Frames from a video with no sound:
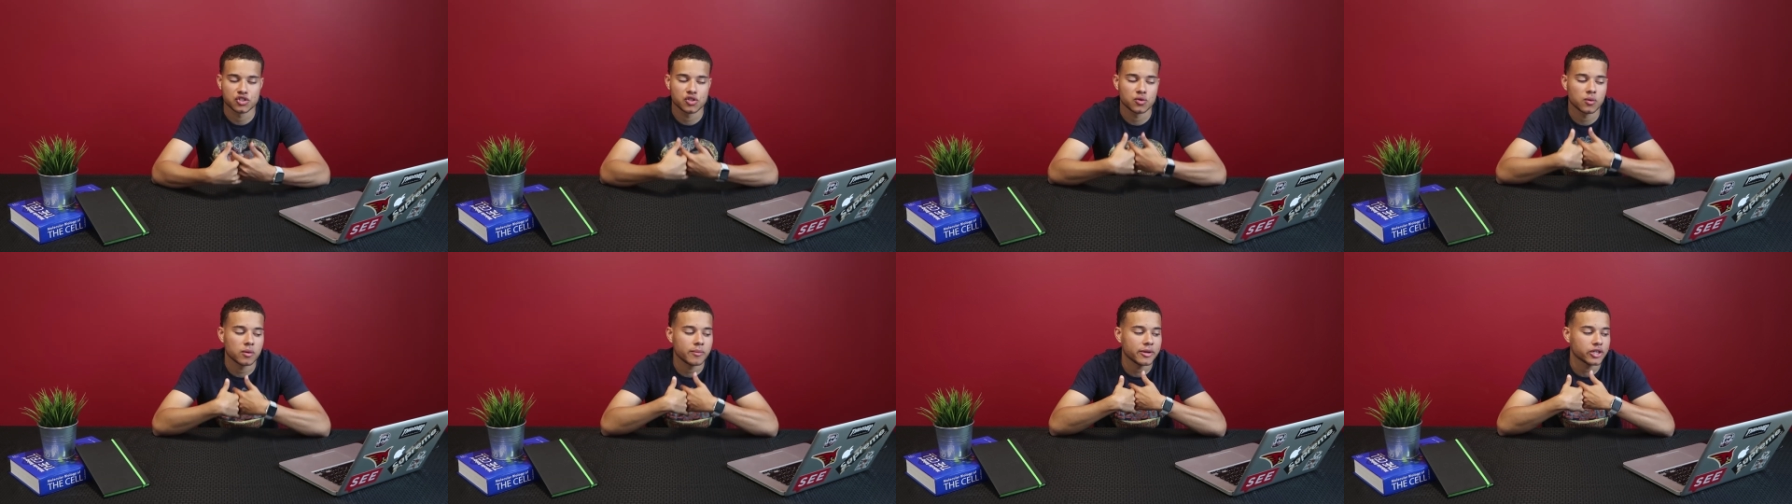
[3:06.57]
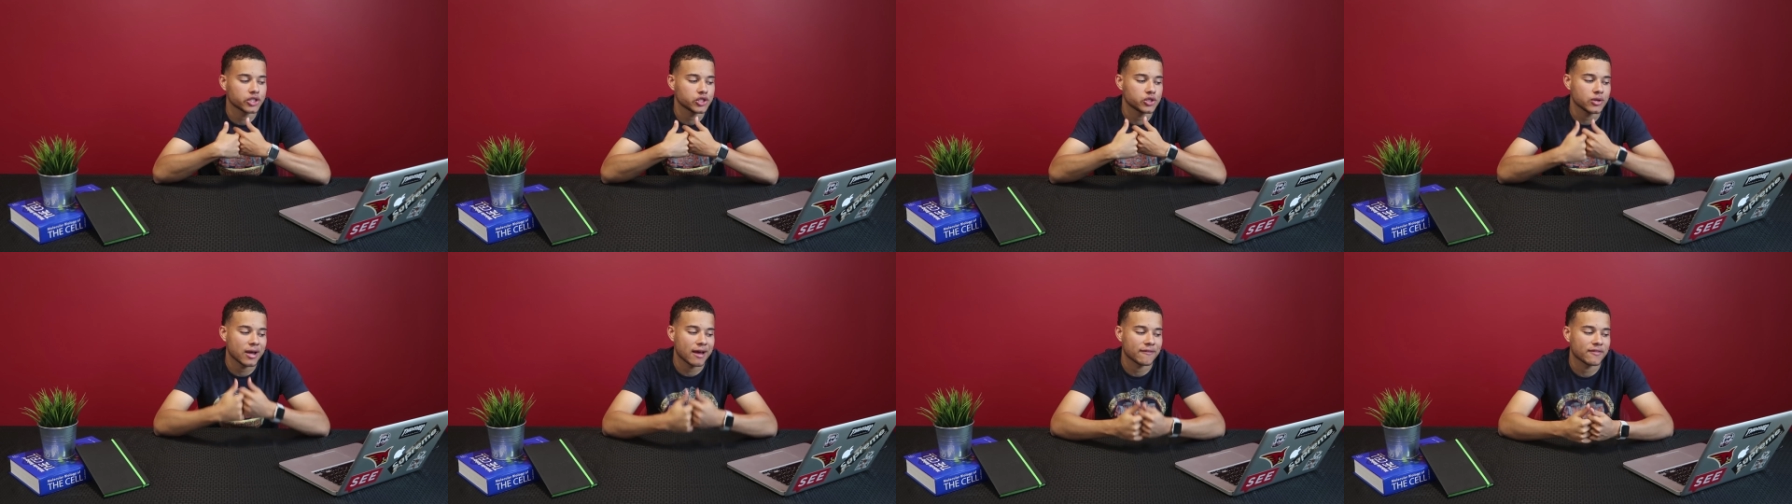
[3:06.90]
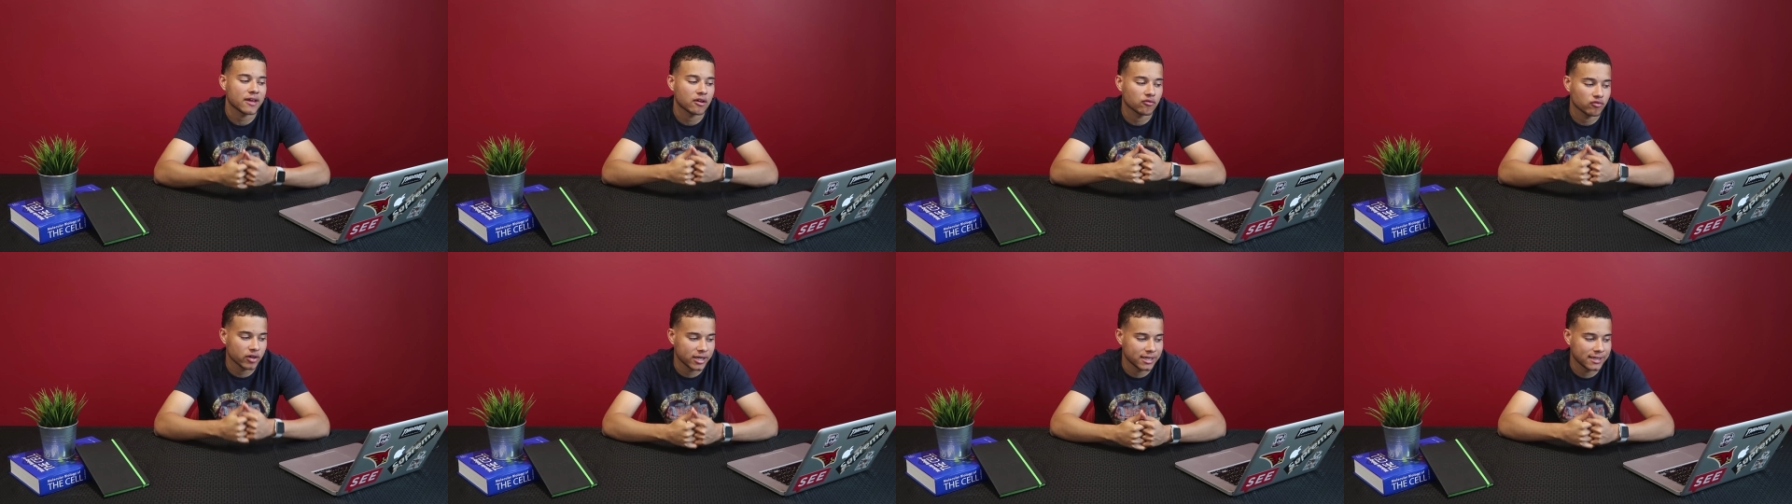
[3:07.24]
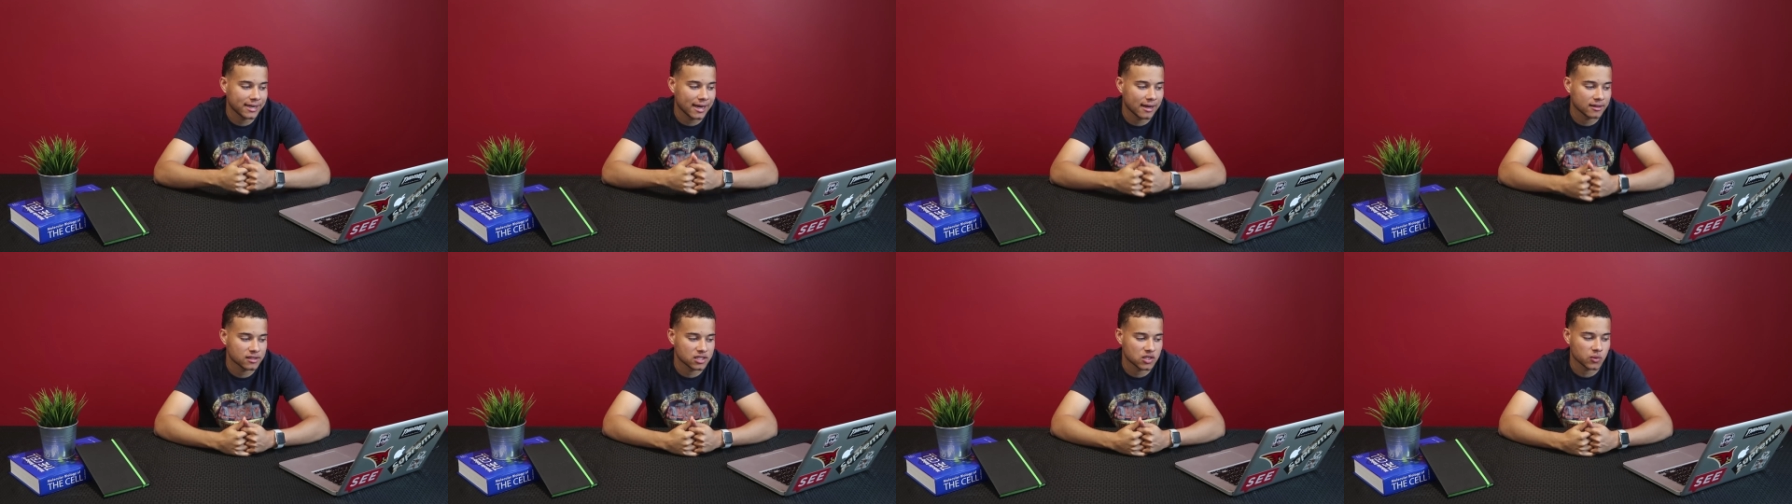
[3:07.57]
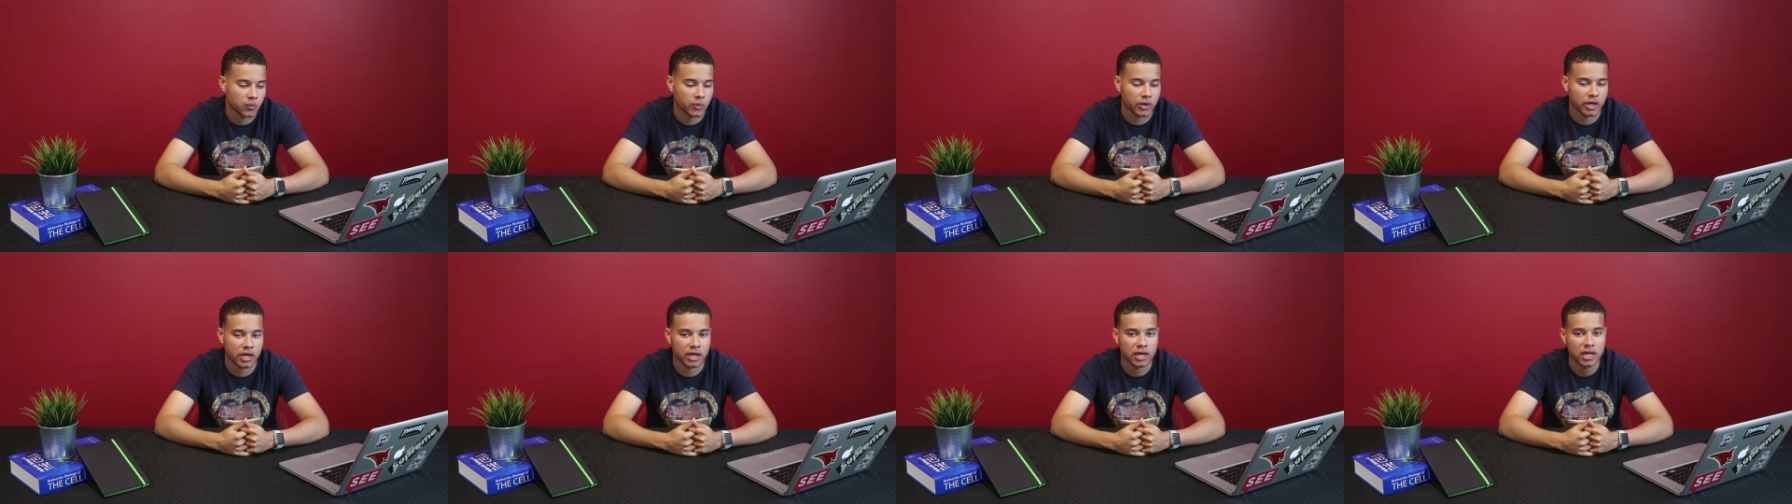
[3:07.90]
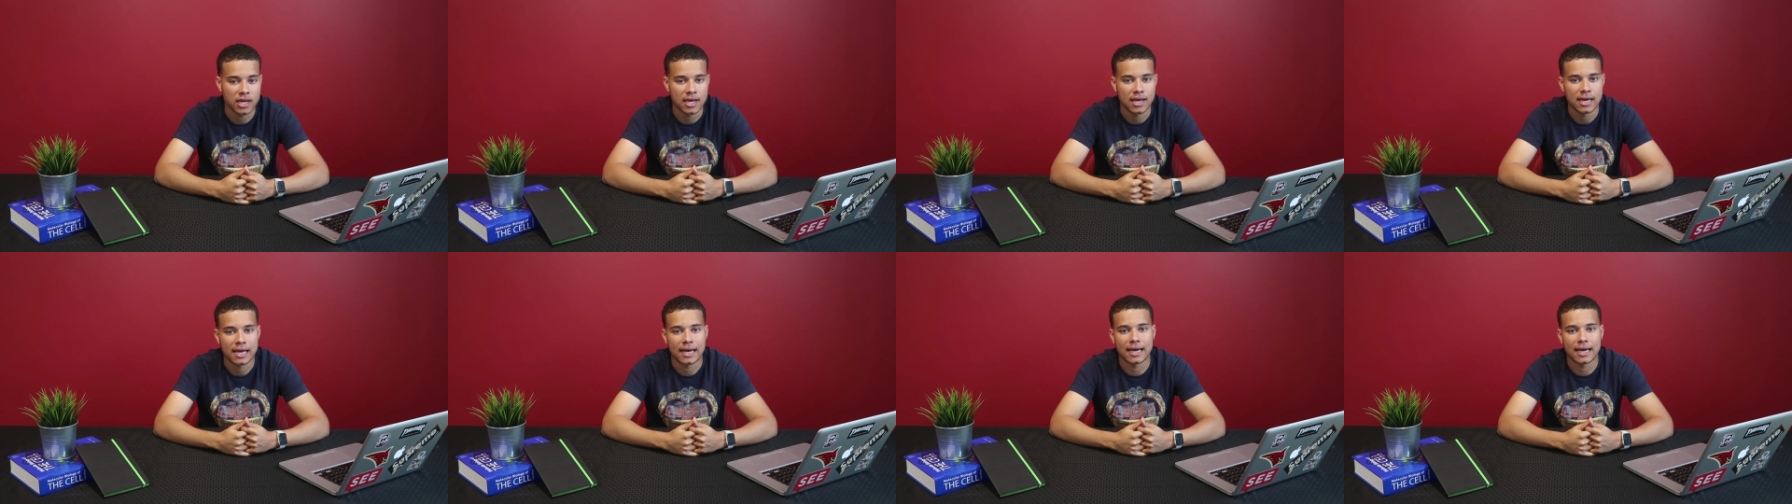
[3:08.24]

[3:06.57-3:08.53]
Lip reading: So you want to make sure you have that written down somewhere.